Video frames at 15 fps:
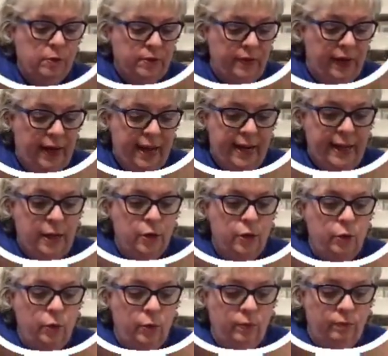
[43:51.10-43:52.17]
to the lady
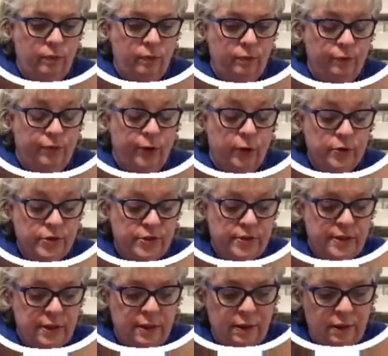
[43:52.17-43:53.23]
who
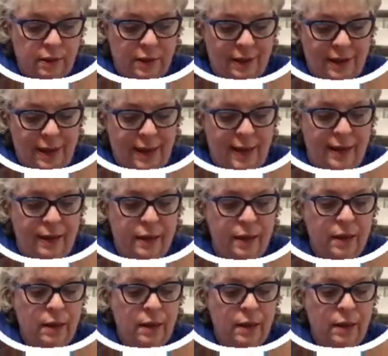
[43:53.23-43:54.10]
first had